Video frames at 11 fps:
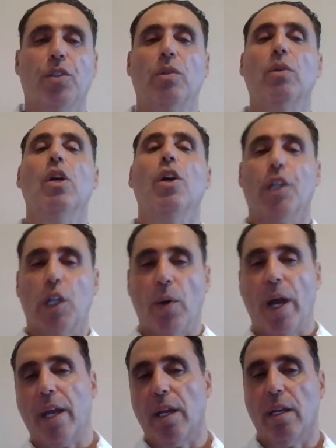to go
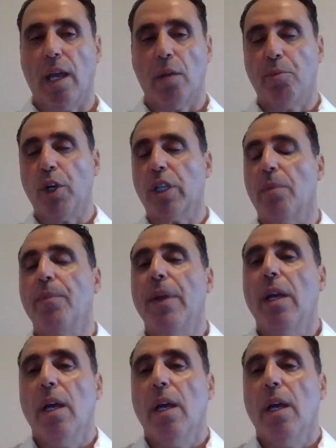ahead and book him.